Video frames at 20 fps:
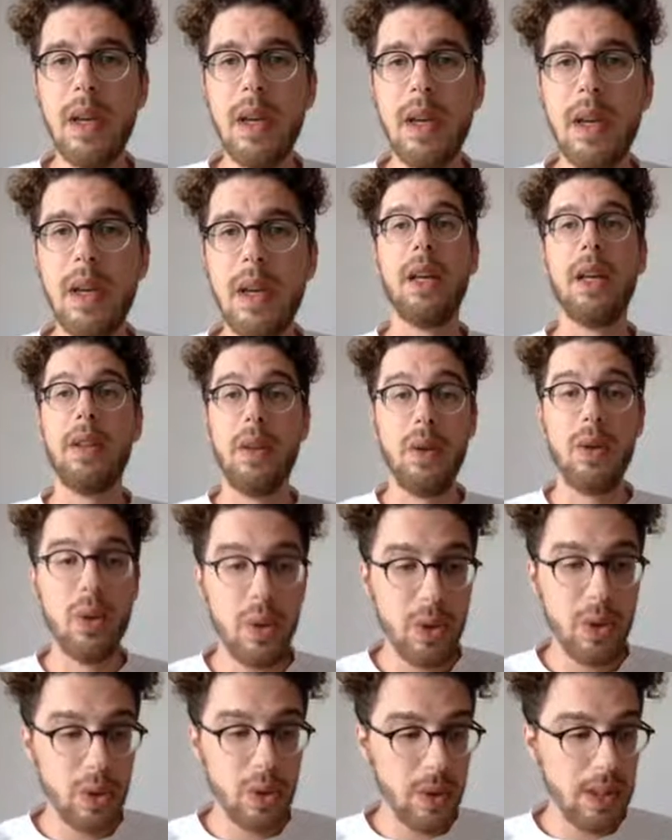the
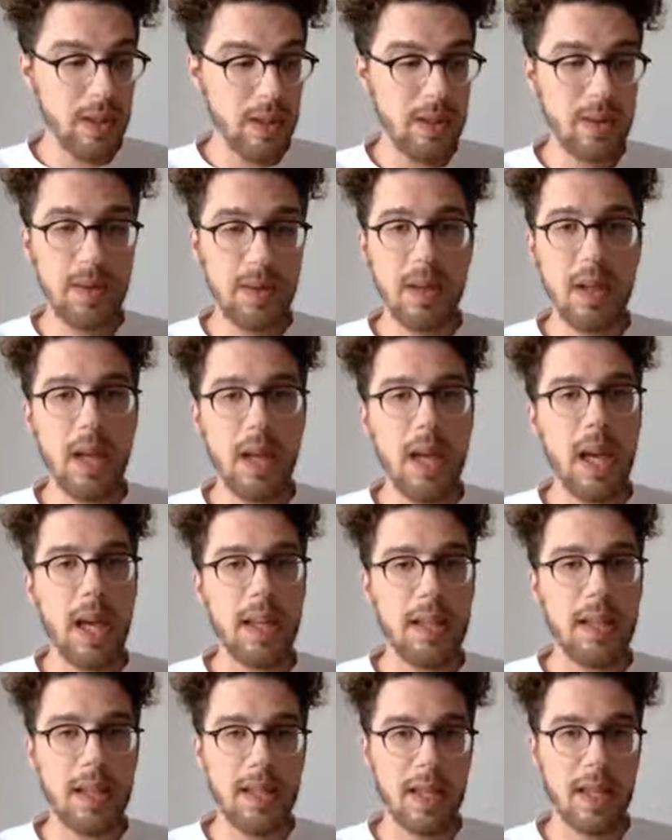nutrients,
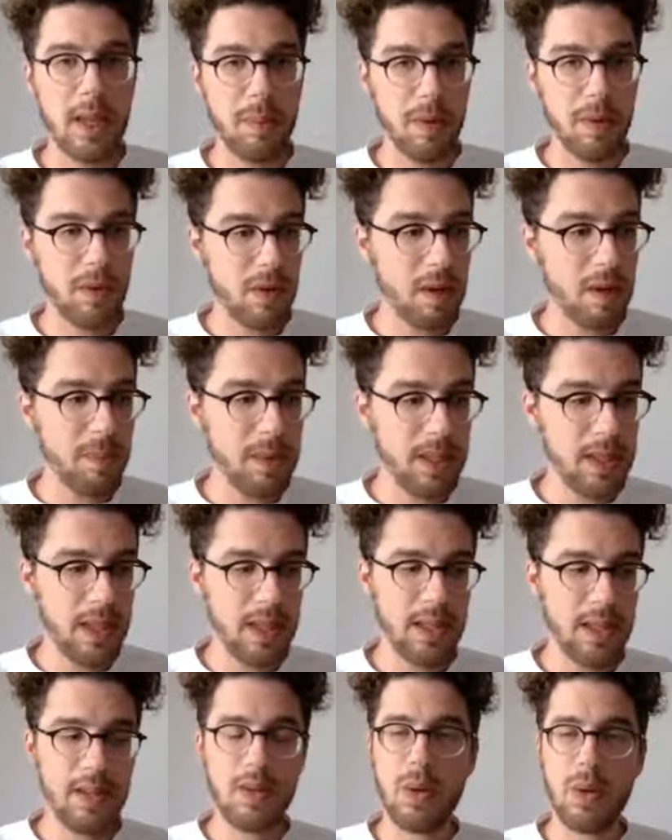and the type of
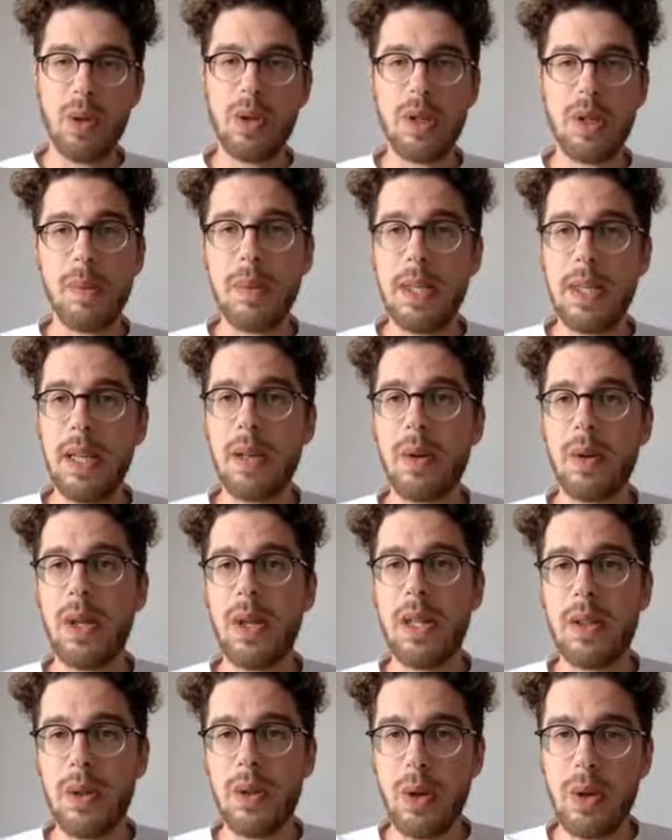uptake, surge uptake, or
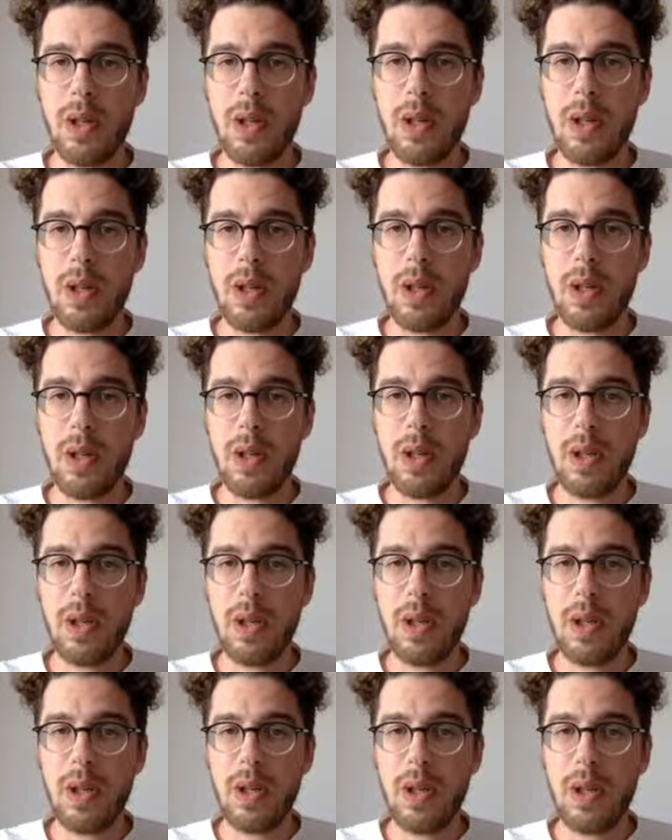internally
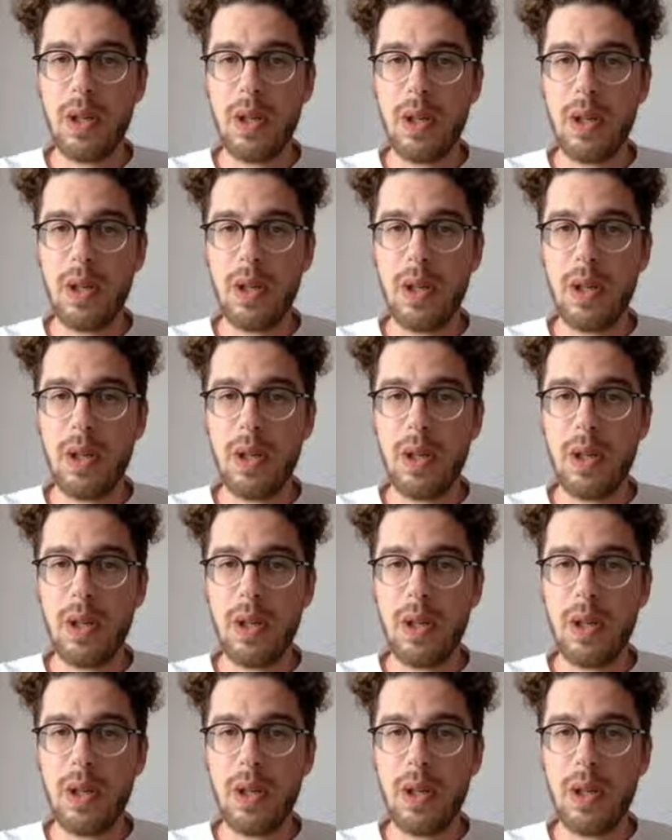controlled phase.